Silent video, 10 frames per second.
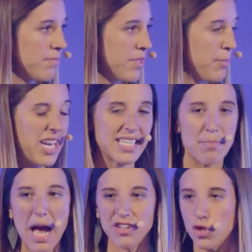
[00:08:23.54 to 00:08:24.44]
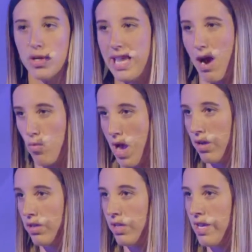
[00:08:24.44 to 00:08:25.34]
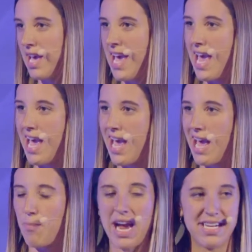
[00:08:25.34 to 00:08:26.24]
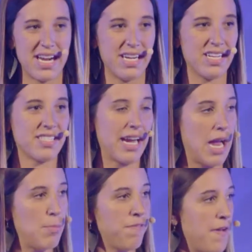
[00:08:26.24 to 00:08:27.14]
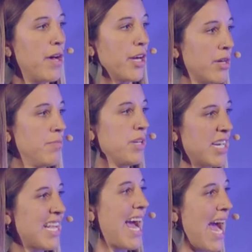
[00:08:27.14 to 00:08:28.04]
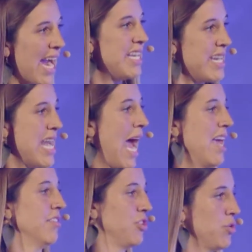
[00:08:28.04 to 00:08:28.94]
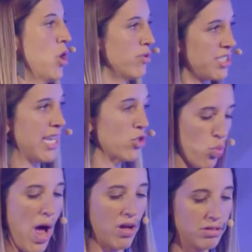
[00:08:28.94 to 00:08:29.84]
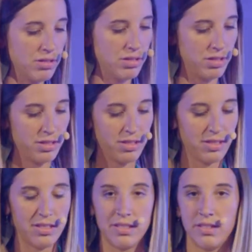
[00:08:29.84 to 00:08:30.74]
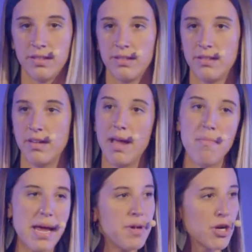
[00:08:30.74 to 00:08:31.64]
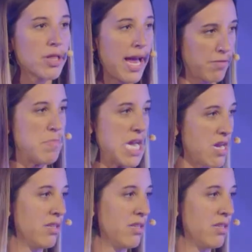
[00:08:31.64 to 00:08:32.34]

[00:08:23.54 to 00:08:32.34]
because I'm not doing that well. My identity is like, I'm a failure because I did not do those things well. And maybe you're like me,